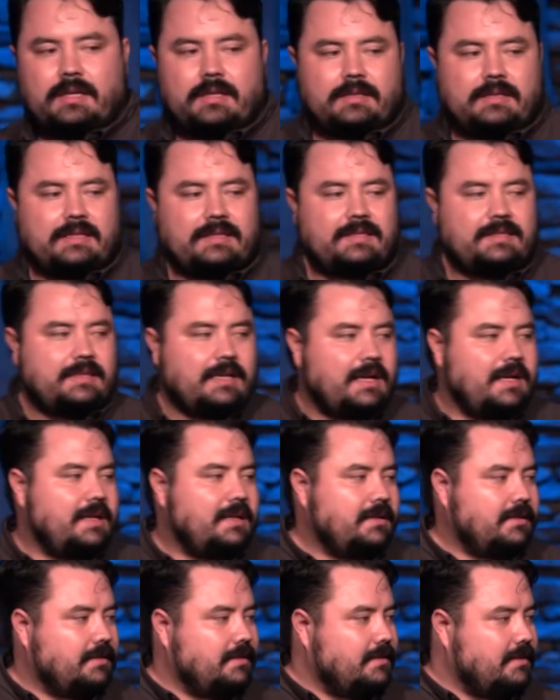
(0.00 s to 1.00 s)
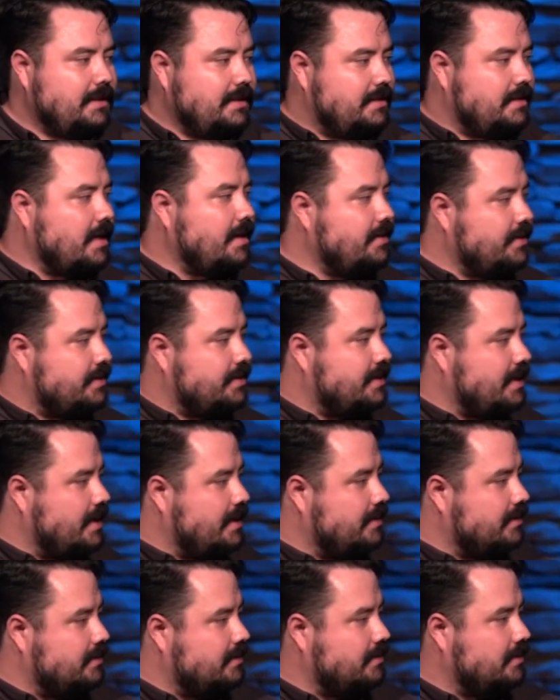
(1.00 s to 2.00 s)
This other
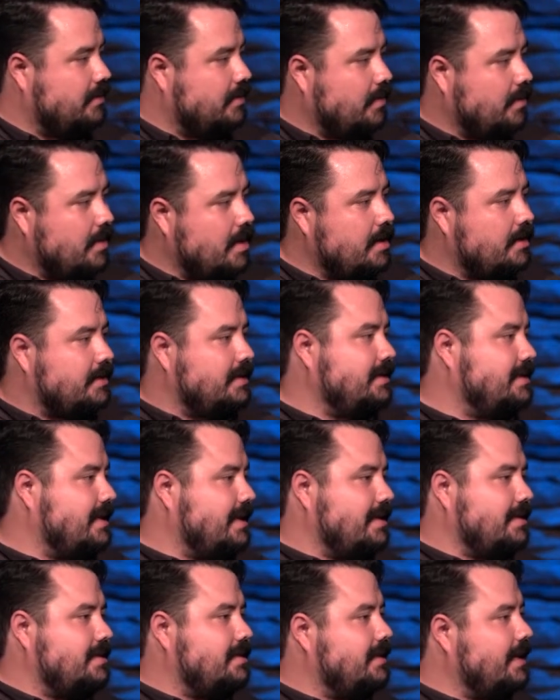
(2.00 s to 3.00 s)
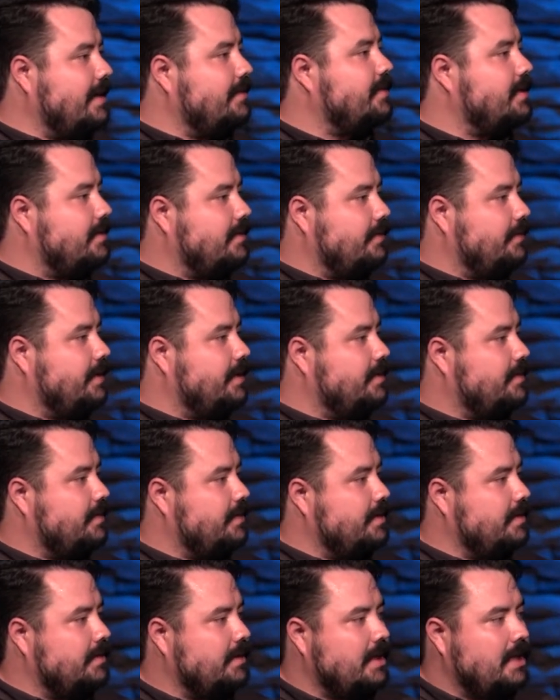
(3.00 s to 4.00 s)
son worked. He said, "I slaved in the fields for
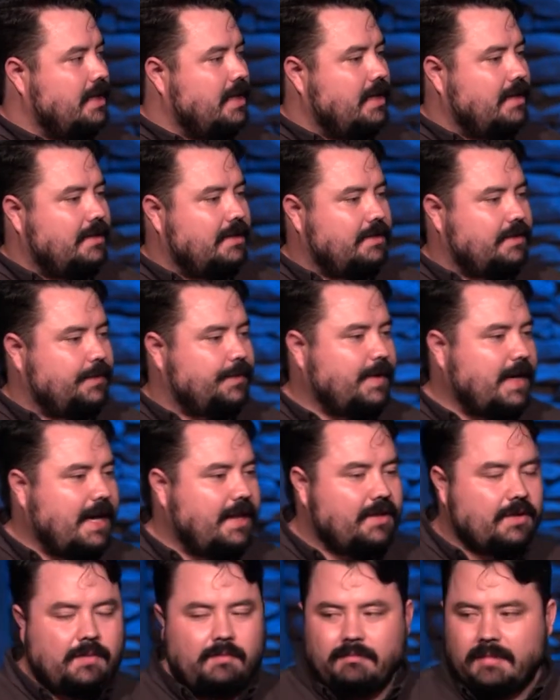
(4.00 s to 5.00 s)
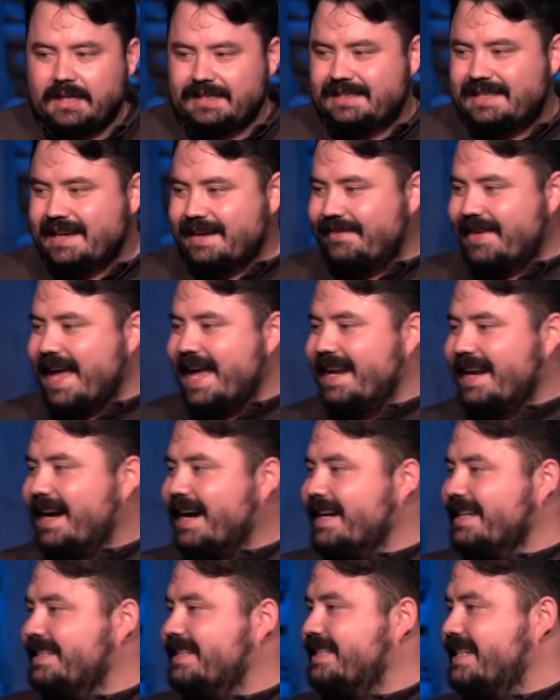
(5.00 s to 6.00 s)
you." This father must have had
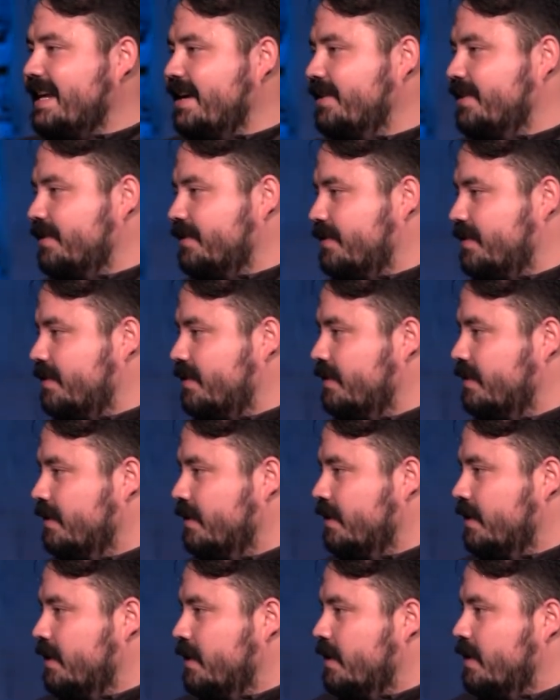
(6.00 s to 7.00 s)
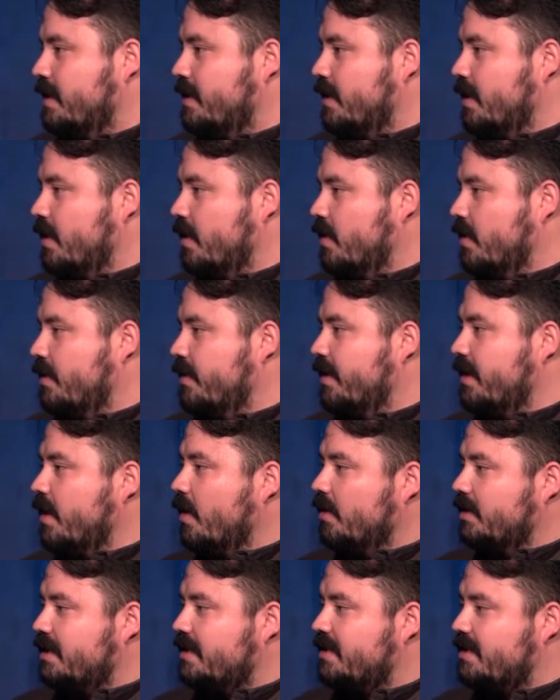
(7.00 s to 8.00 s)
high standards. You know, the
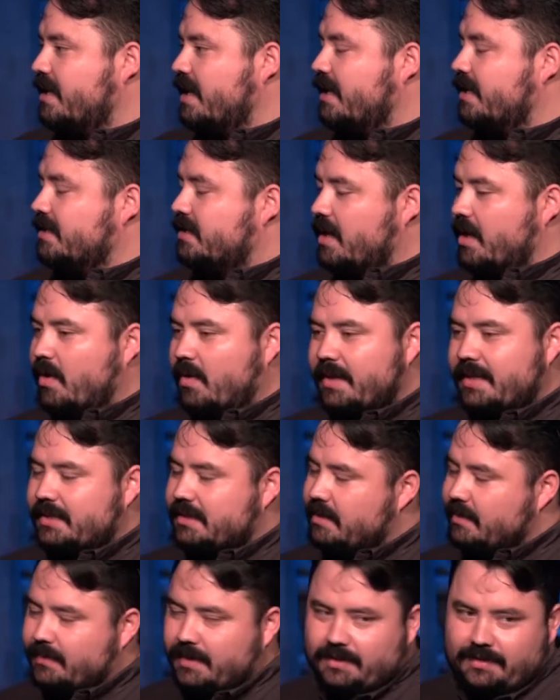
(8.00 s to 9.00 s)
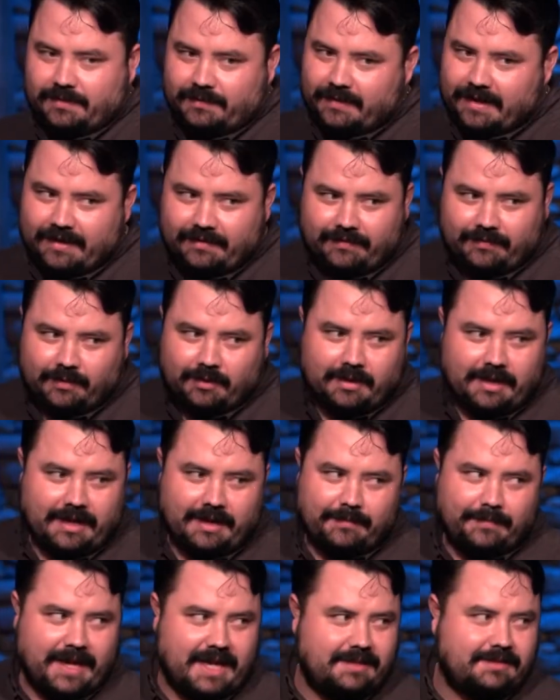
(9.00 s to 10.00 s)
oldest son is always the most faithful
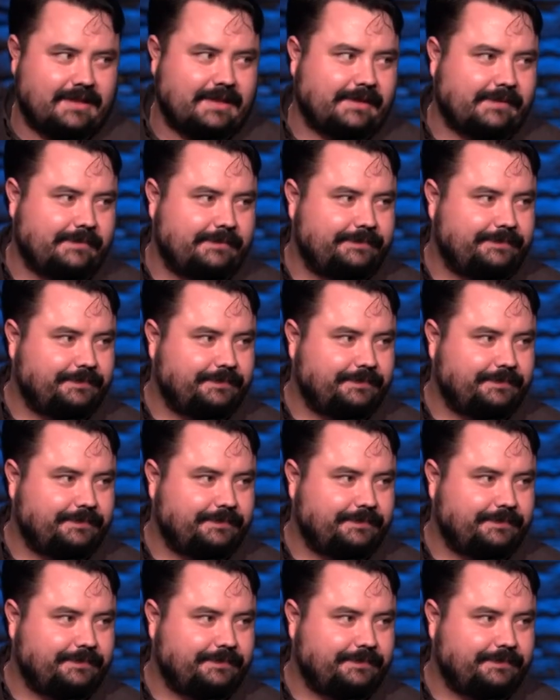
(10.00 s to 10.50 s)
and amazing.